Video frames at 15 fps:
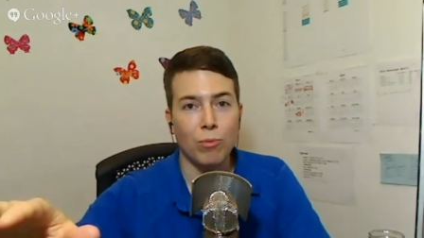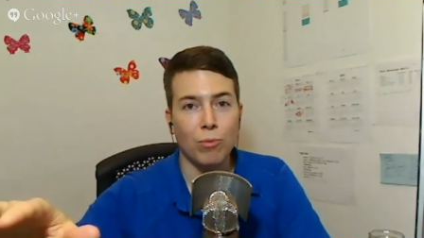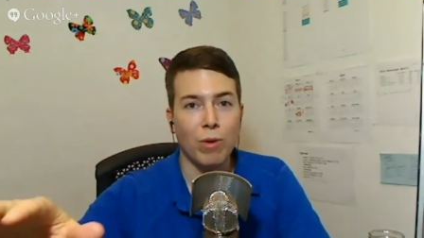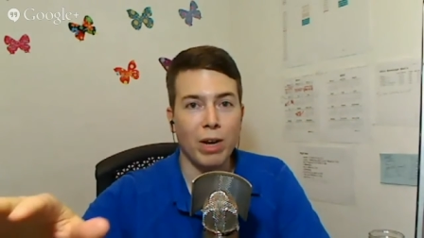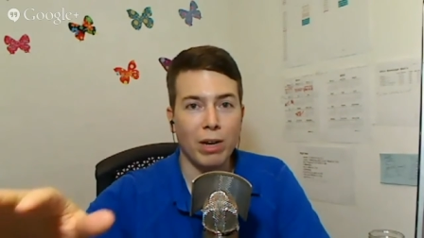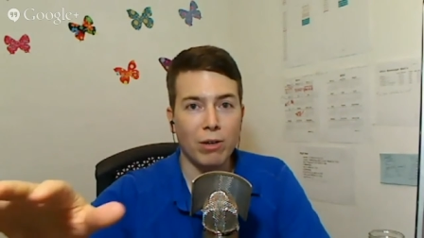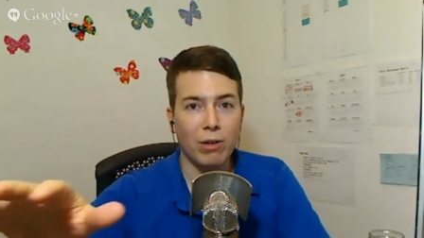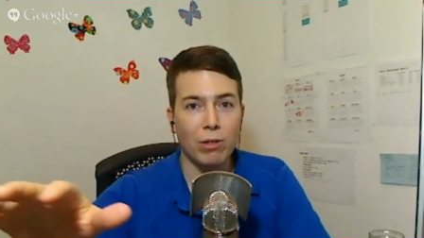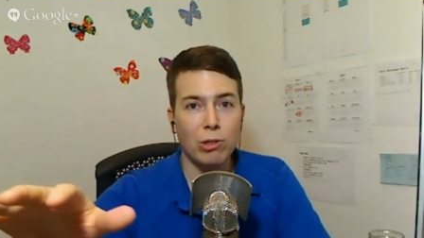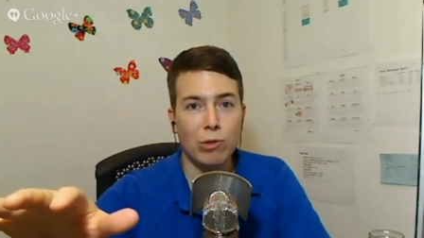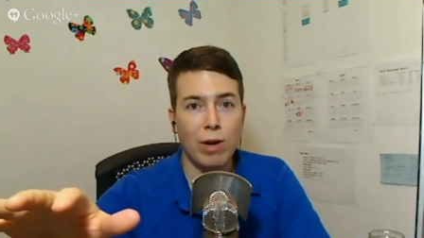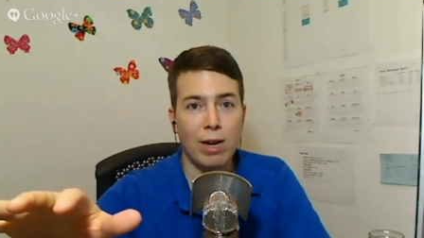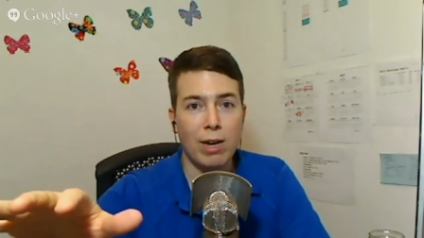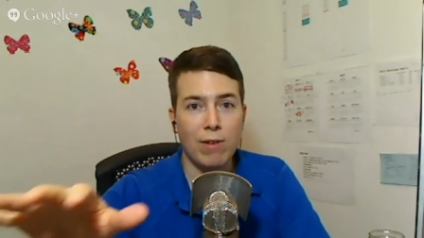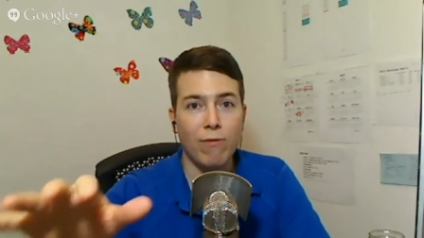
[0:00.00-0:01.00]
ringer
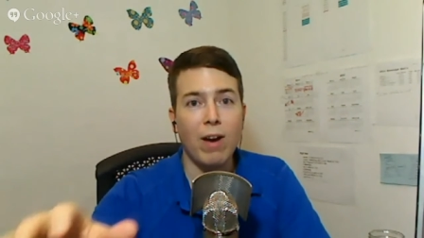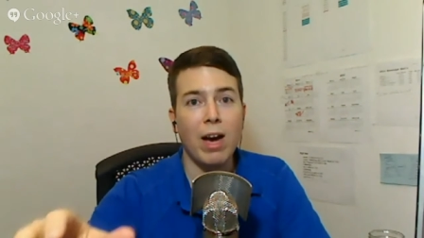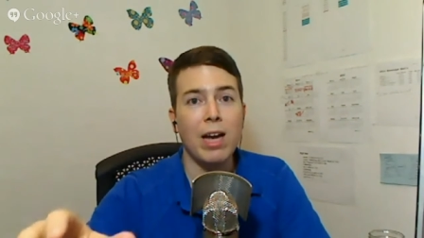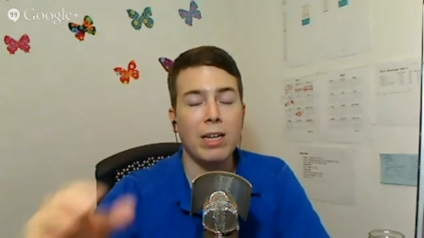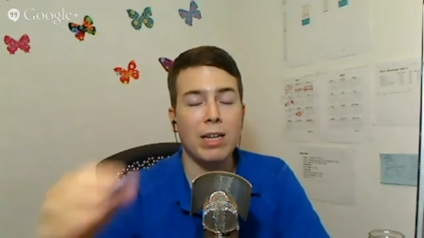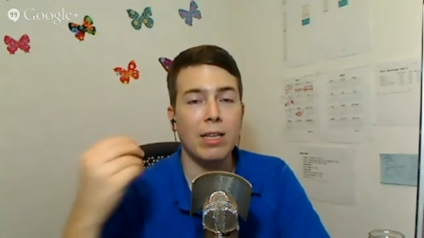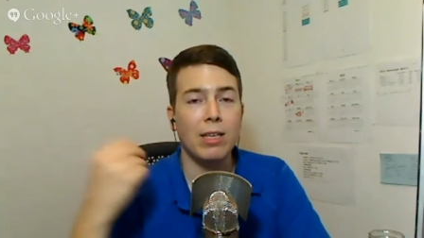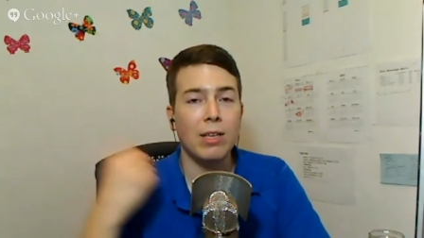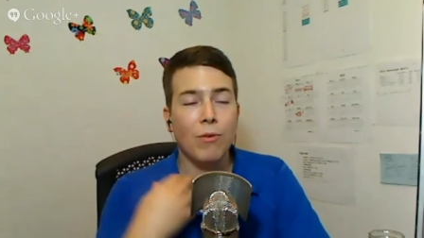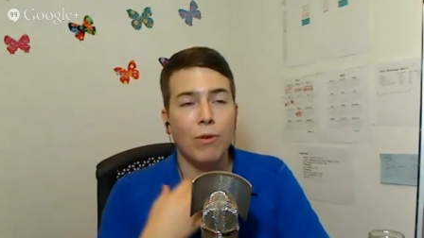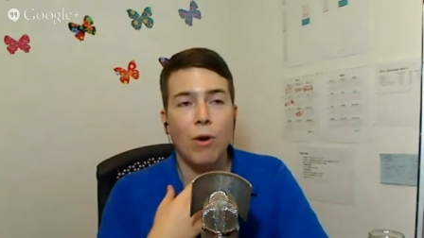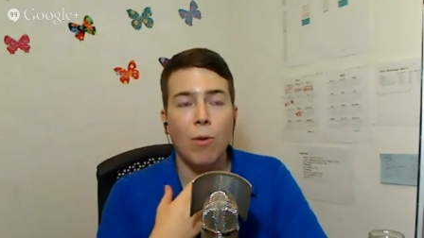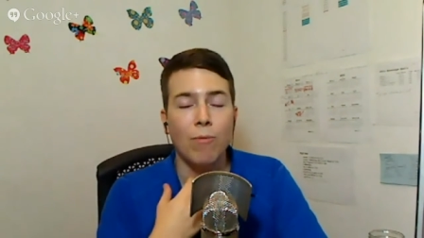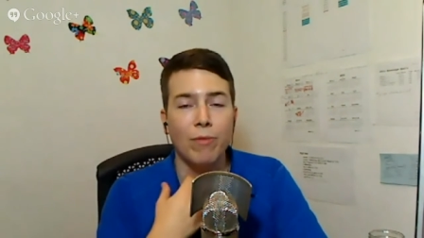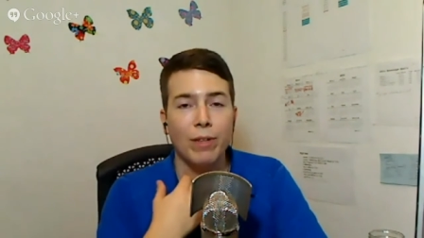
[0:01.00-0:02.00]
trying to find it, you know. And
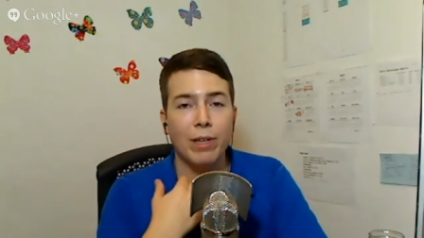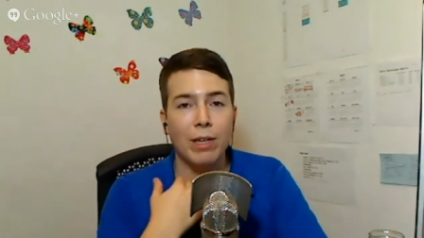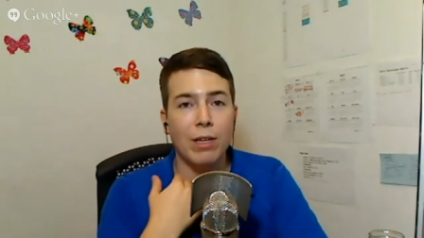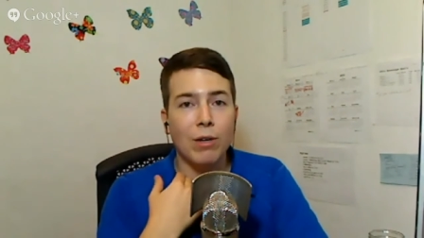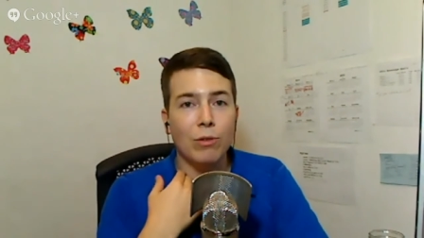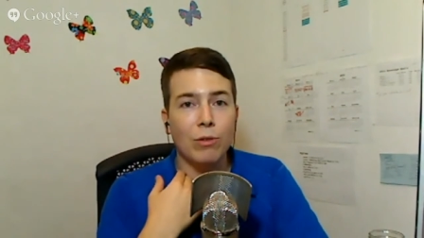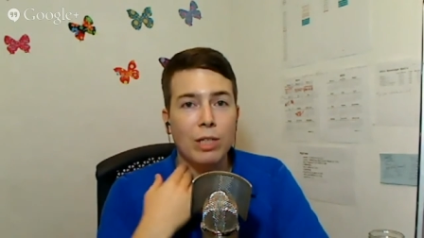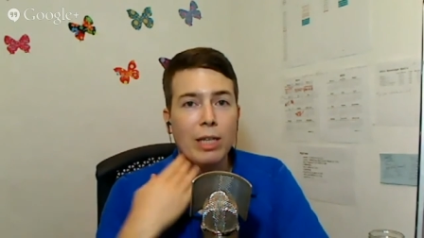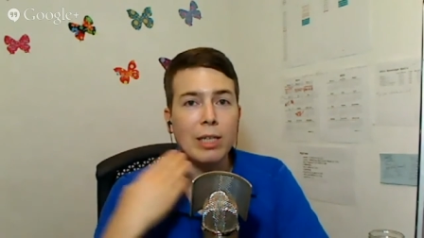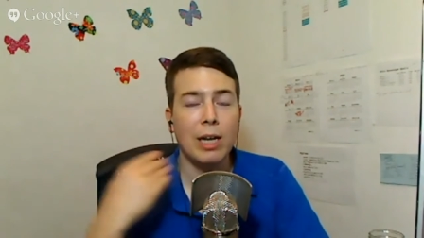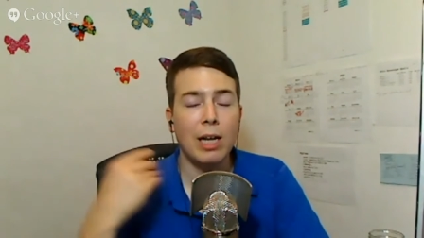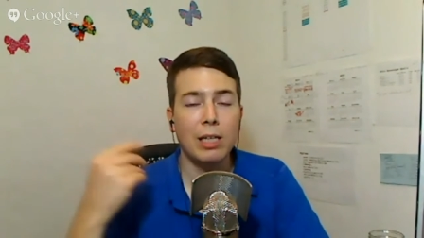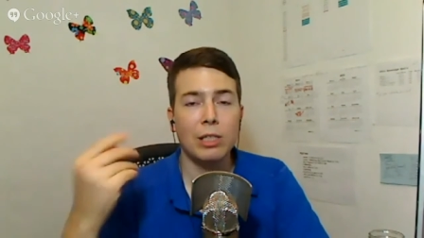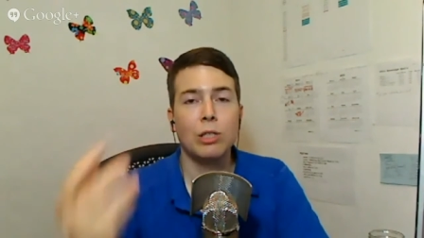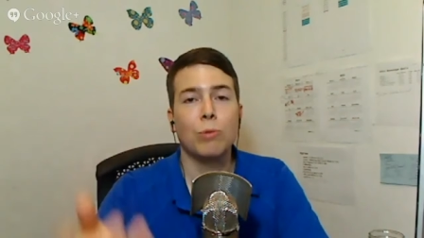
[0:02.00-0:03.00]
hopefully, you know,
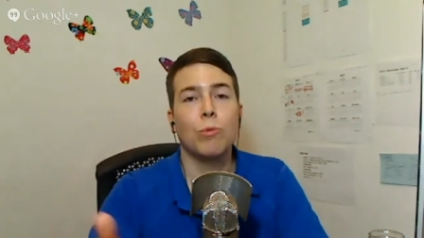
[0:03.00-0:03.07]
technology